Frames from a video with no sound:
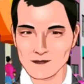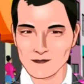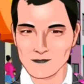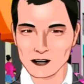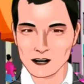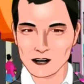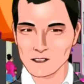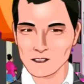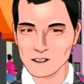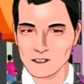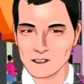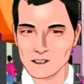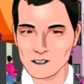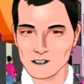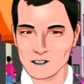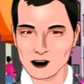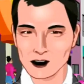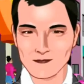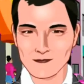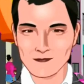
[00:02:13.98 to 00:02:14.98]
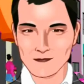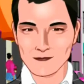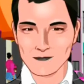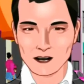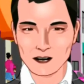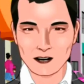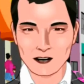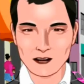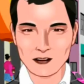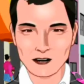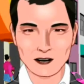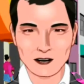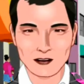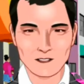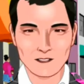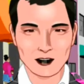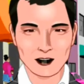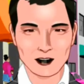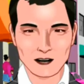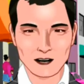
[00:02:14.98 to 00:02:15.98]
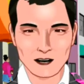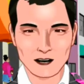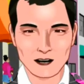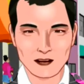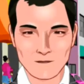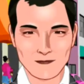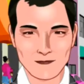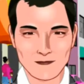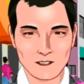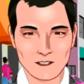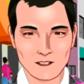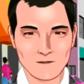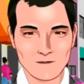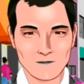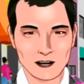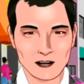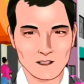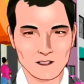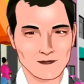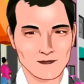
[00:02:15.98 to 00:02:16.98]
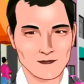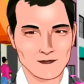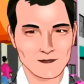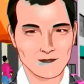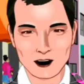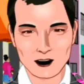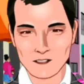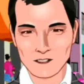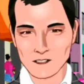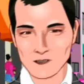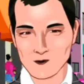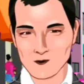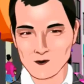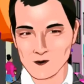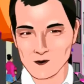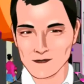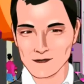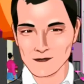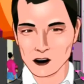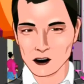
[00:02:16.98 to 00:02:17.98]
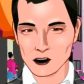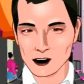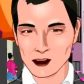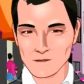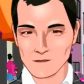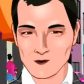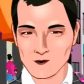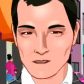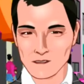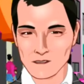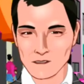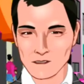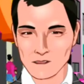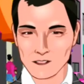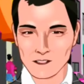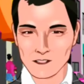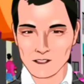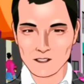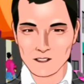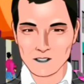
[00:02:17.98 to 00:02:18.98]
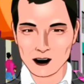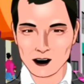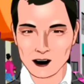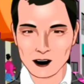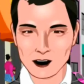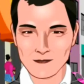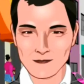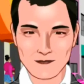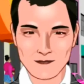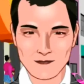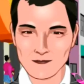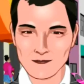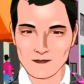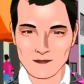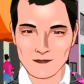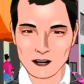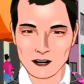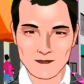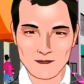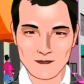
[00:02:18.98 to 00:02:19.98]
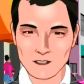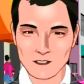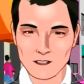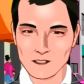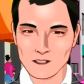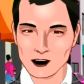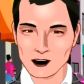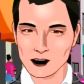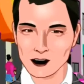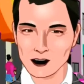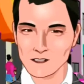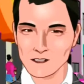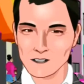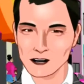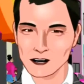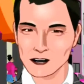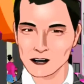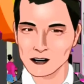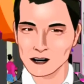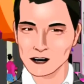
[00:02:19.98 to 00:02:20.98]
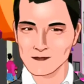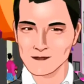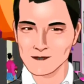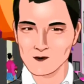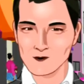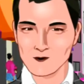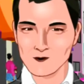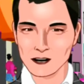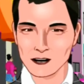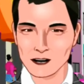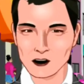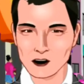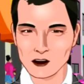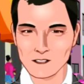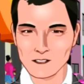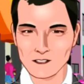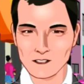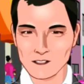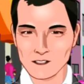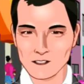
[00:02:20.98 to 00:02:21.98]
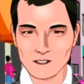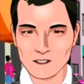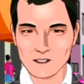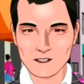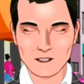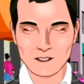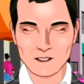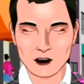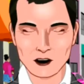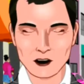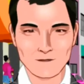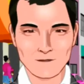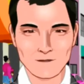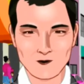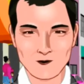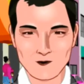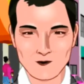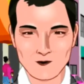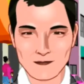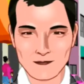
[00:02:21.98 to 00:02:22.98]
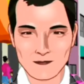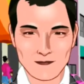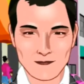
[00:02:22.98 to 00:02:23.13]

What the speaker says: that has stopped at a stop sign, you must also come to a full stop at the stop sign when the vehicle has moved on.